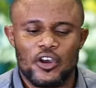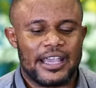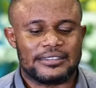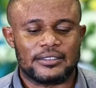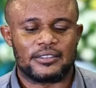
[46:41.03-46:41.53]
You
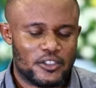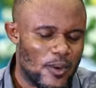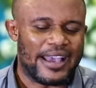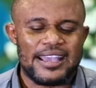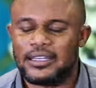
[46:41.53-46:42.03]
don't get it.
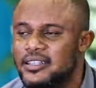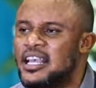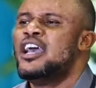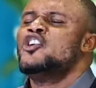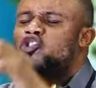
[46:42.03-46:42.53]
You are
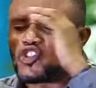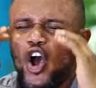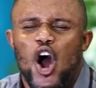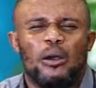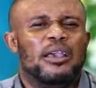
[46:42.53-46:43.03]
Kenyans.
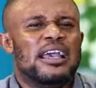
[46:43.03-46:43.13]
So,